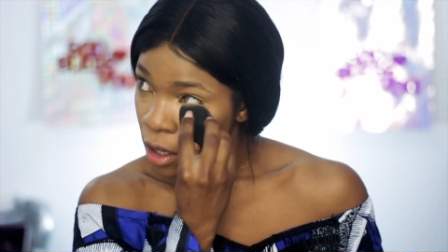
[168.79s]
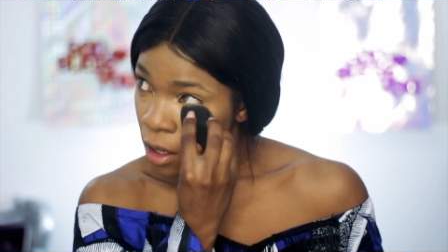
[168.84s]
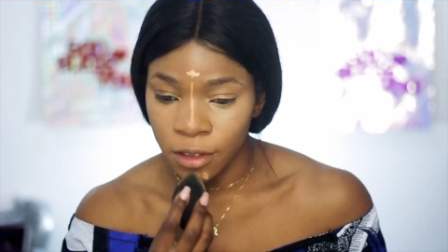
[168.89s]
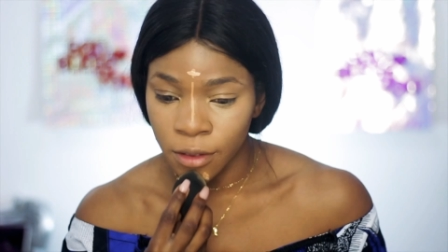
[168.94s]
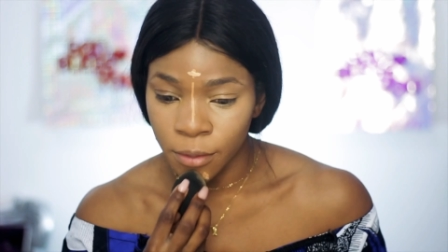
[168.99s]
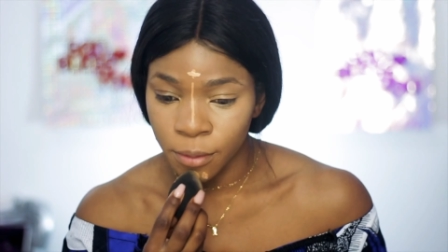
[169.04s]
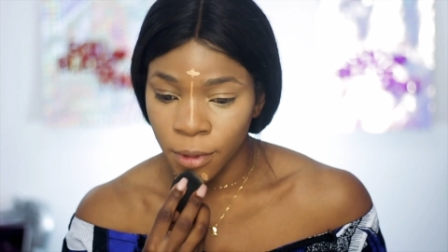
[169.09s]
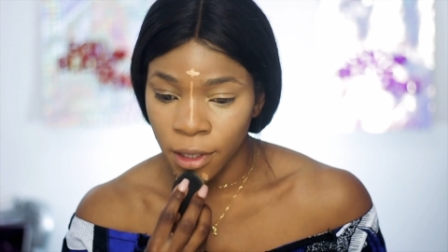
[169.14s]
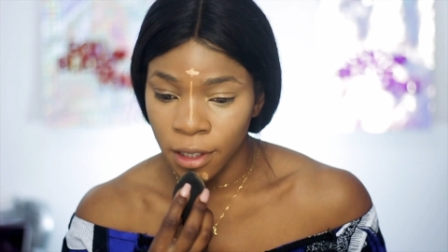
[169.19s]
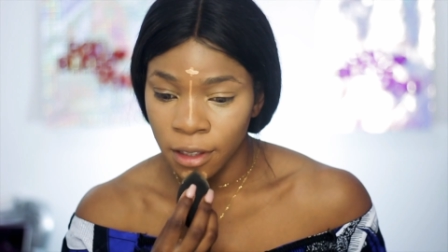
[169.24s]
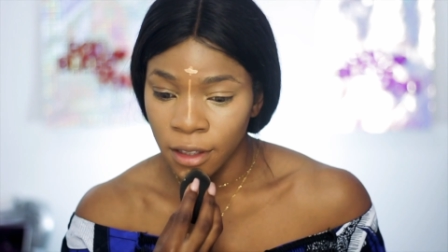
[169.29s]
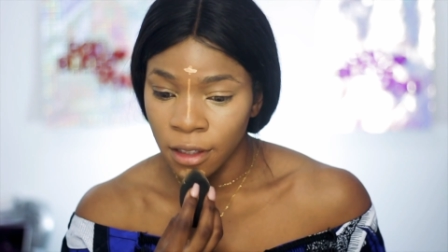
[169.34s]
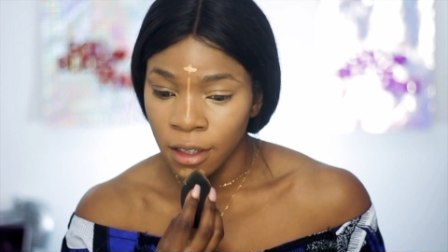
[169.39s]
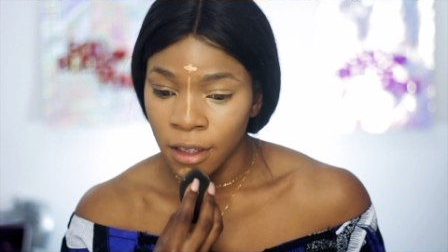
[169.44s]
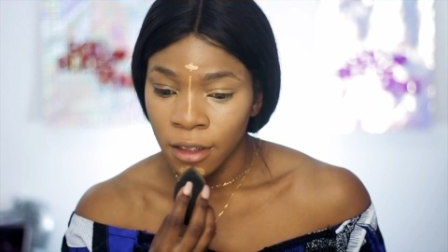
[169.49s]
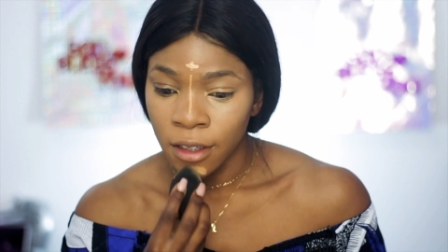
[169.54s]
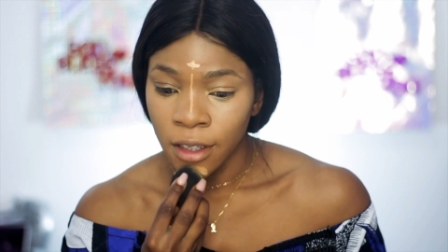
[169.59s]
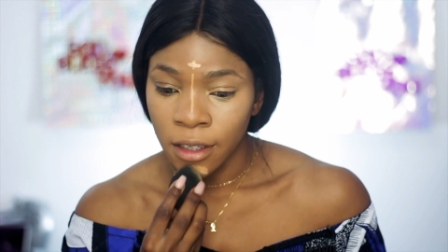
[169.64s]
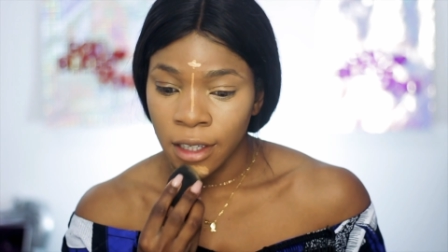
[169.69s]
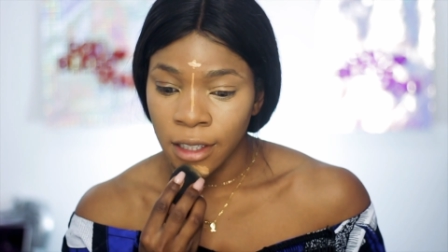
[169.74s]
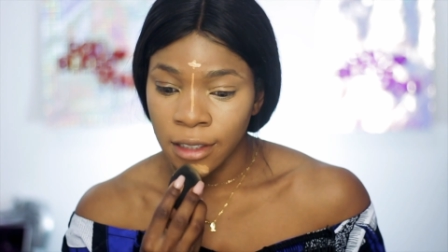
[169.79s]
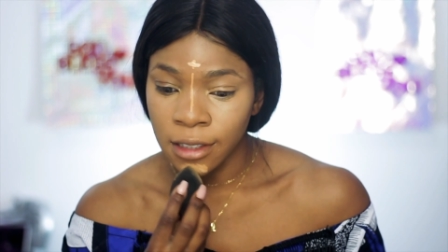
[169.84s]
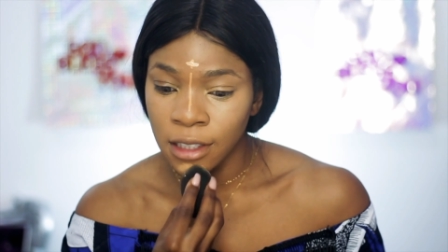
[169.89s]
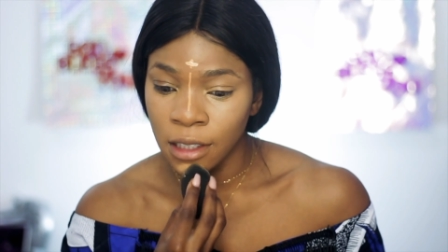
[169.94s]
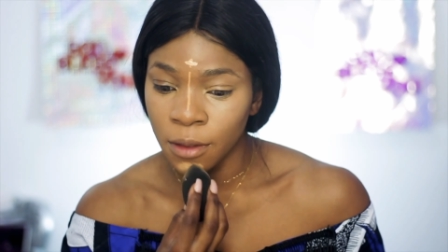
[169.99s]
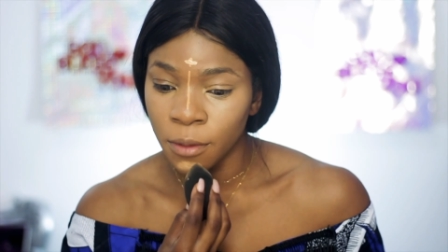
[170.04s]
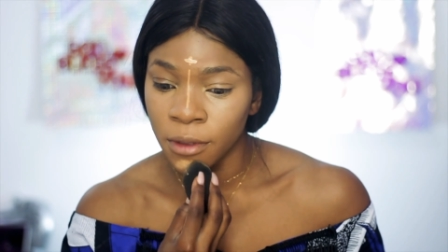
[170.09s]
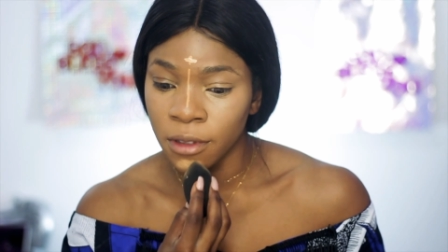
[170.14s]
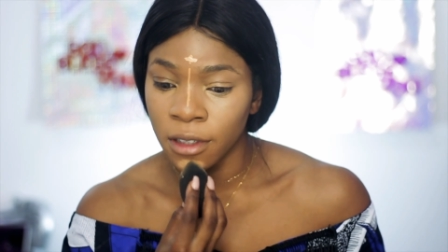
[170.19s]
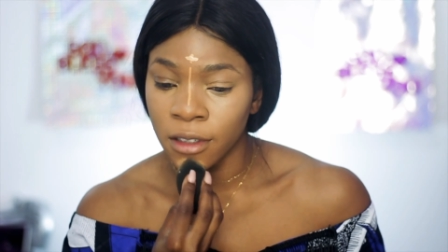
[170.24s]
And then you can
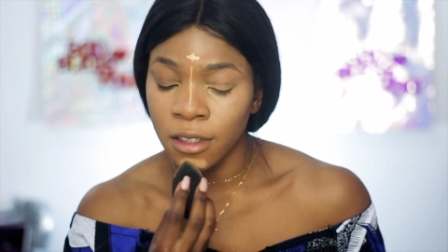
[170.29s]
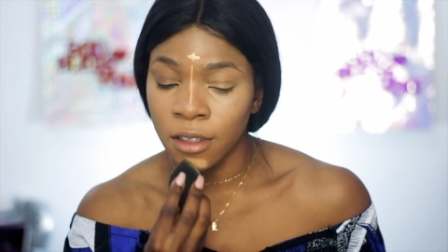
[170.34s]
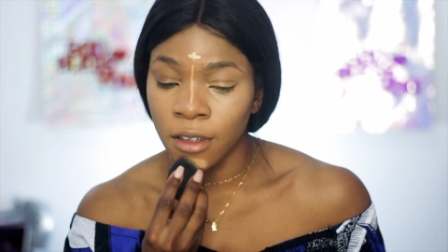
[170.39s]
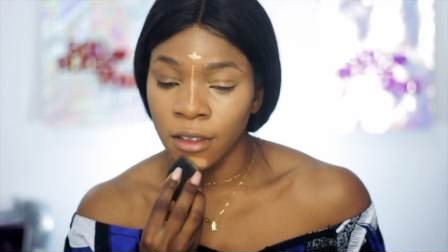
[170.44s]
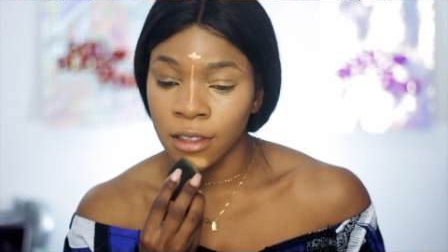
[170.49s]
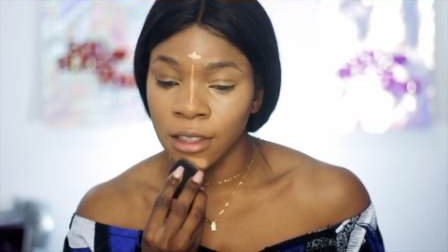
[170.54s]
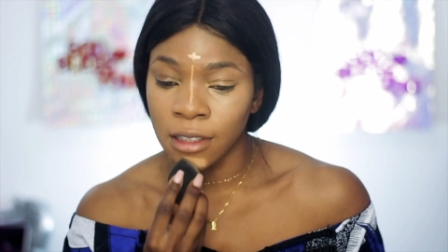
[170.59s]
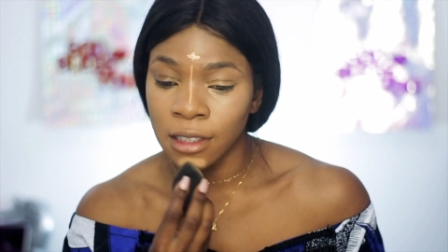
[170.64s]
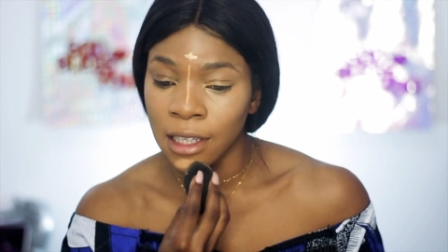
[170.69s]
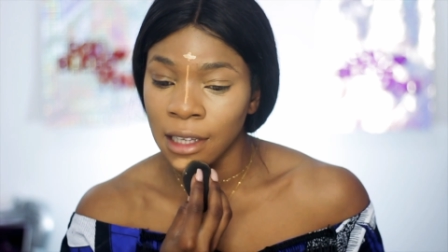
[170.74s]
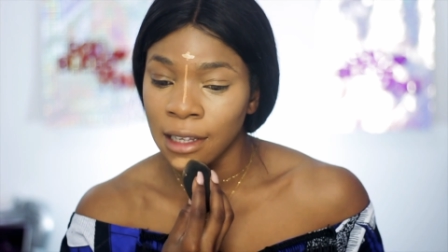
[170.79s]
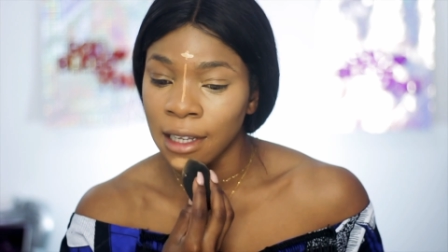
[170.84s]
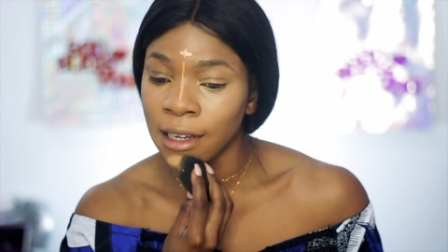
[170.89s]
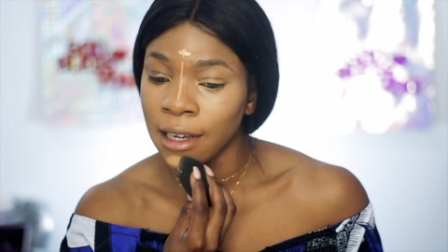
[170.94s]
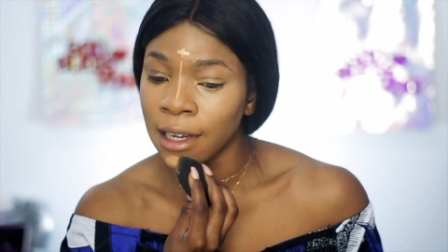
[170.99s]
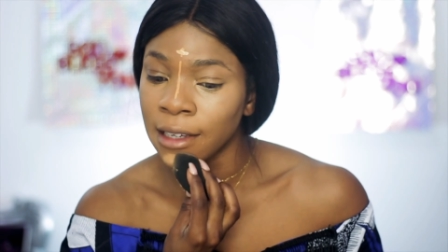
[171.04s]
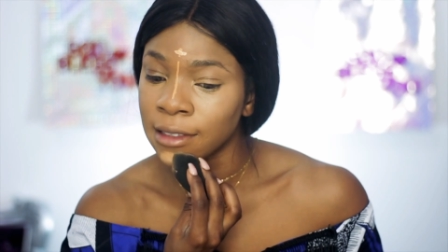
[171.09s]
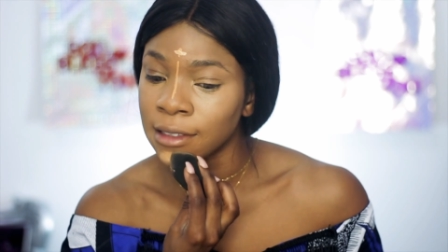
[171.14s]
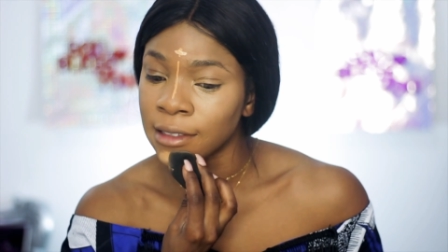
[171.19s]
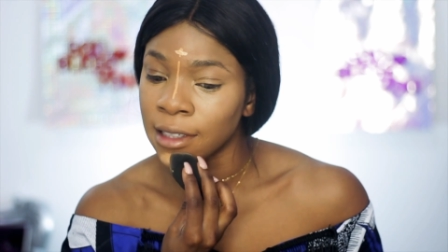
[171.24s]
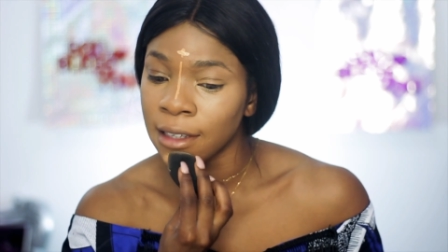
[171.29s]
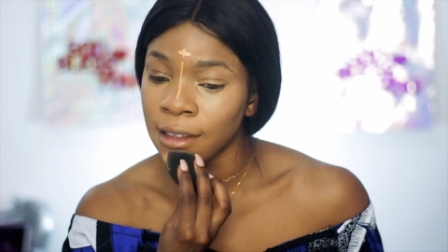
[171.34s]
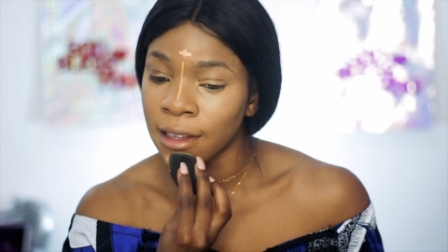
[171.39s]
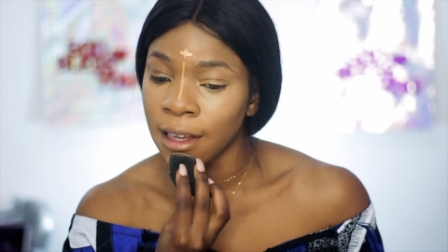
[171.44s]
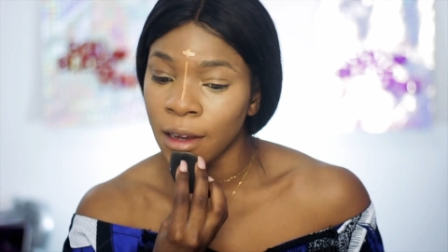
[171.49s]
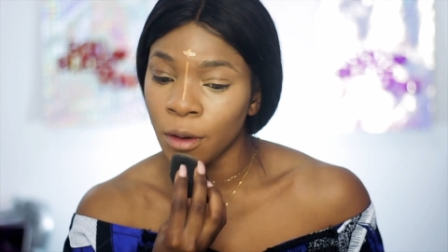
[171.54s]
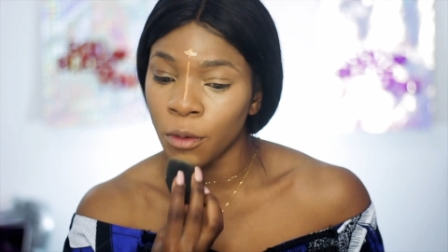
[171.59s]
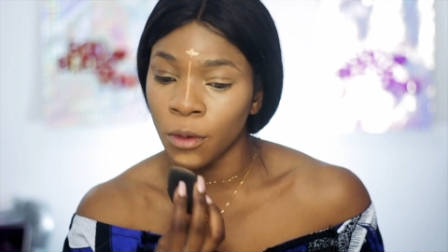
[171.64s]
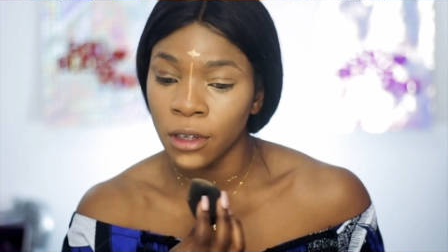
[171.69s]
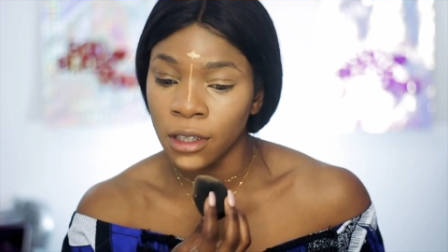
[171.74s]
see with this concealer, like I said,
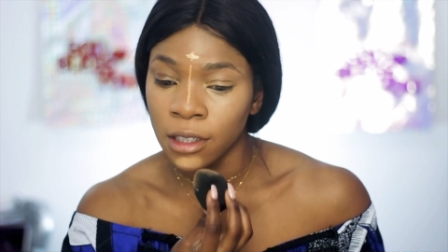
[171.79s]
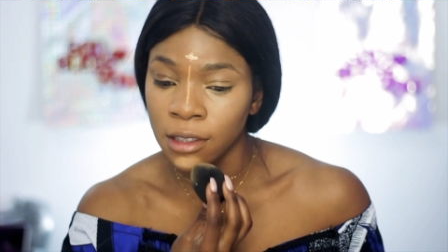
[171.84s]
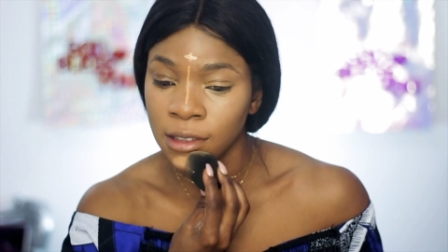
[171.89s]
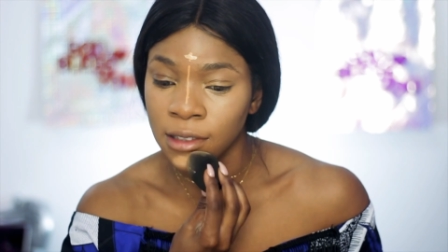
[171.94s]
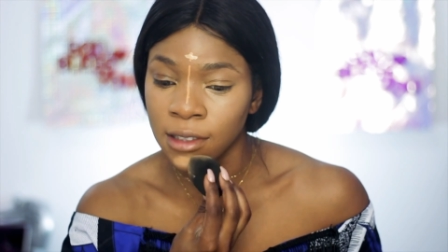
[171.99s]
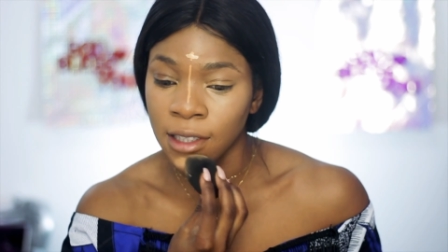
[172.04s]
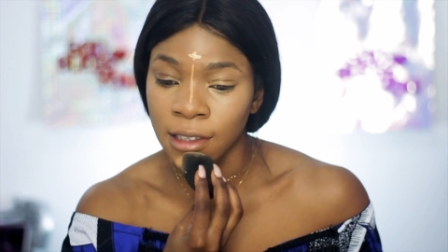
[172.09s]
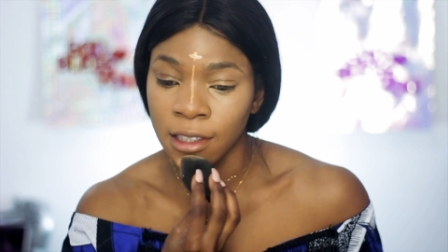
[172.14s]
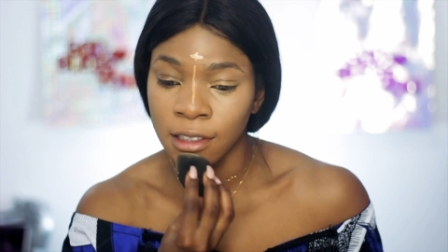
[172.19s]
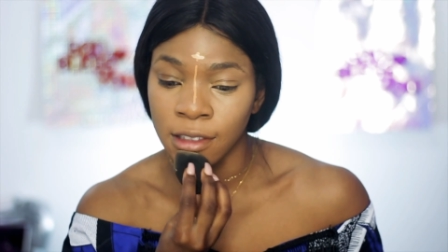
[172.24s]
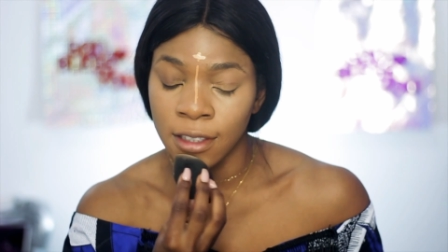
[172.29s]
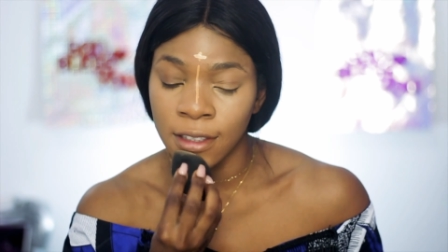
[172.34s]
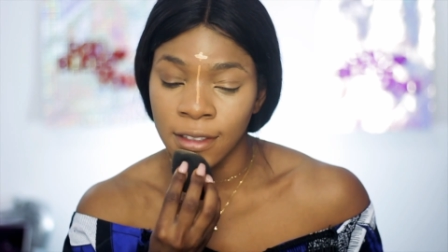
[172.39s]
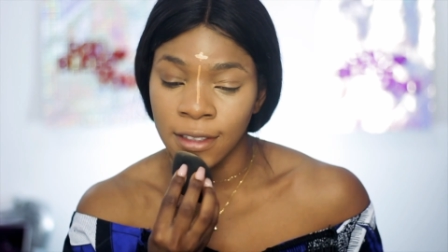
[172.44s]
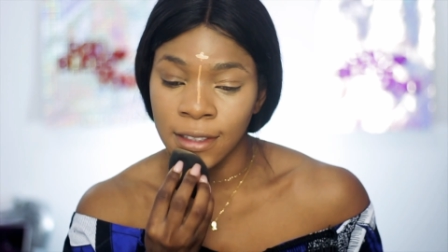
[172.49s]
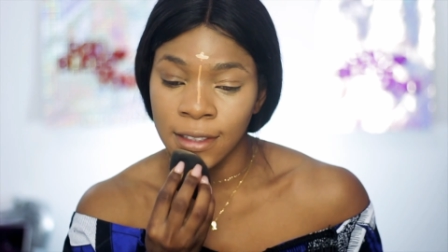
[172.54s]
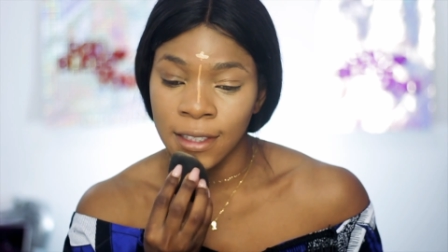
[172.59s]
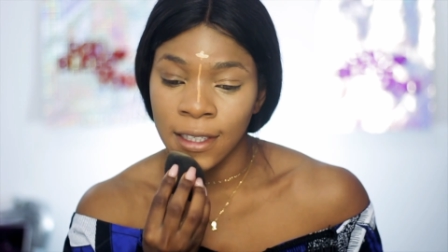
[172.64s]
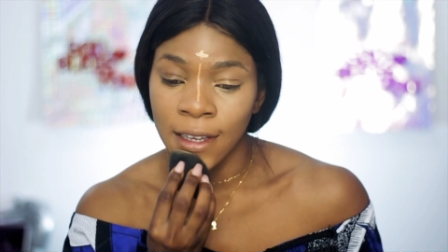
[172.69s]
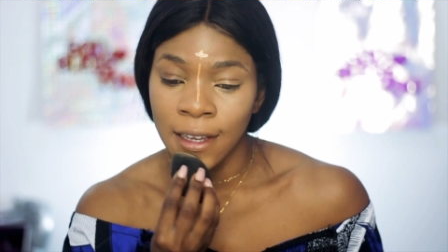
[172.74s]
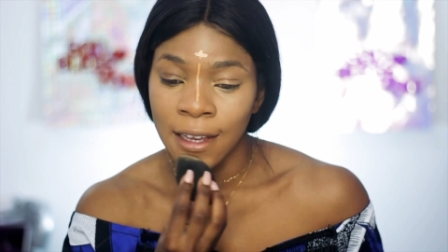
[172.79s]
I work in sections.